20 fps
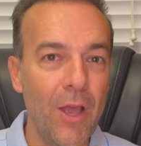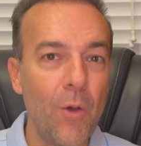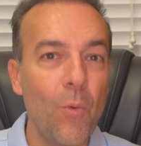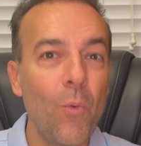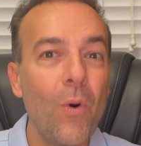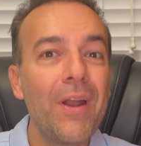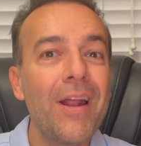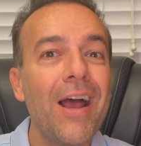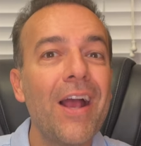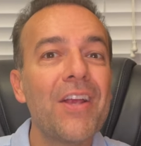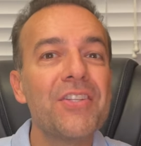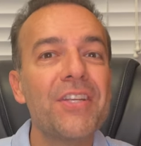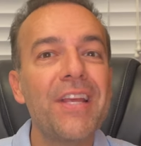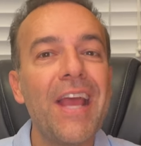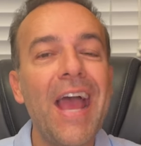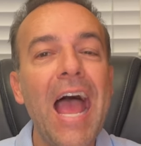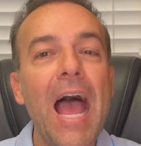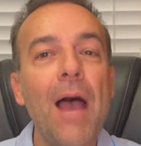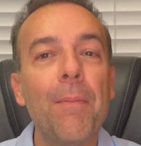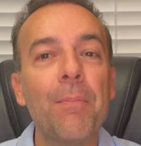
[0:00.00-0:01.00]
And what actually
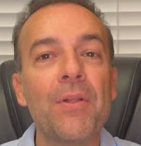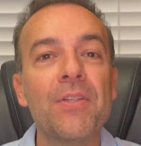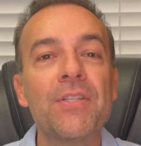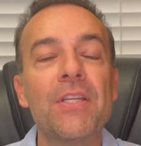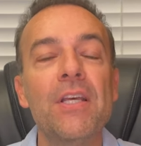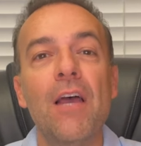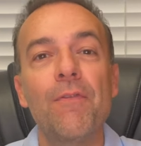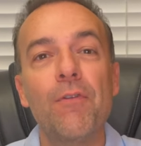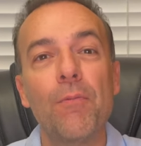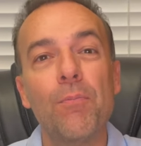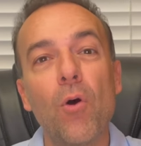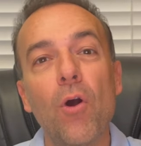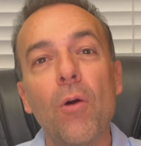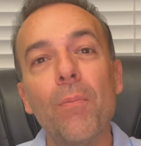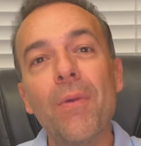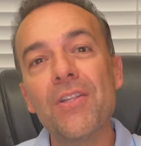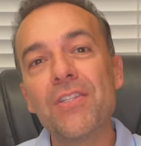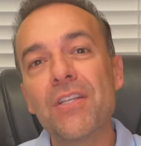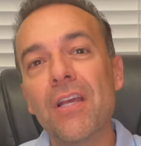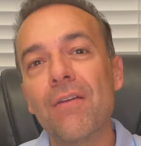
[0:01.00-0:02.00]
happens if a poor
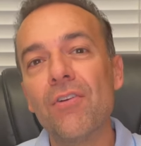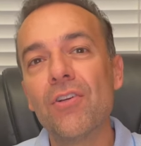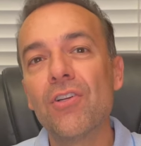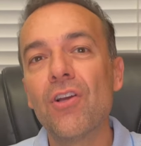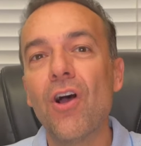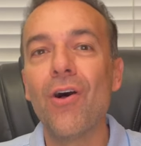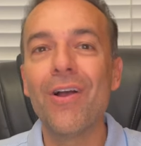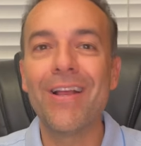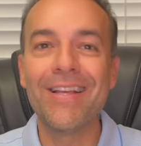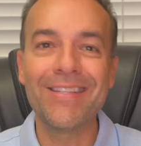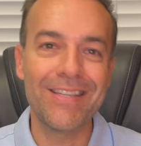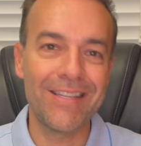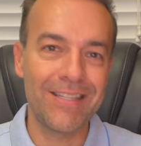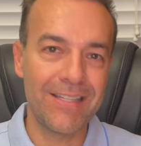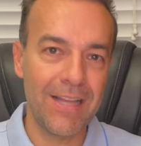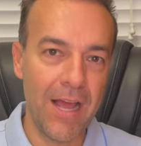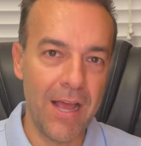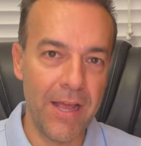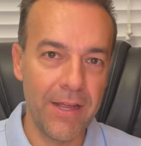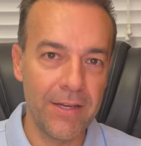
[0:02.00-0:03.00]
man's cover call is
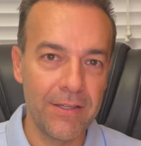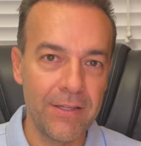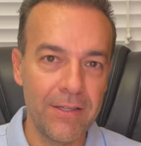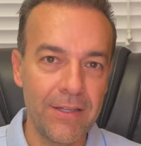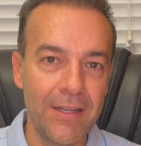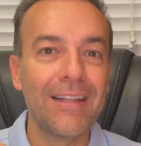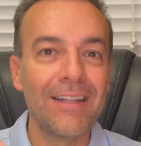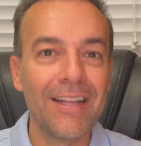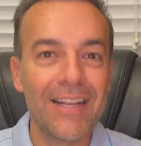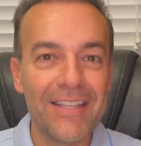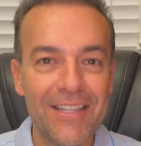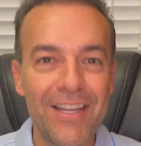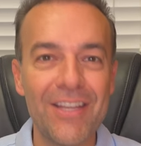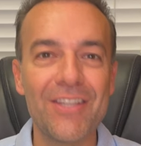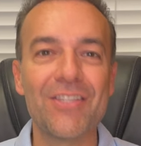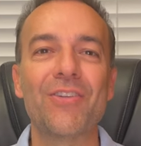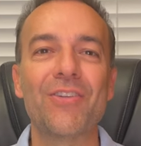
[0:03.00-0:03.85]
assigned? Let's get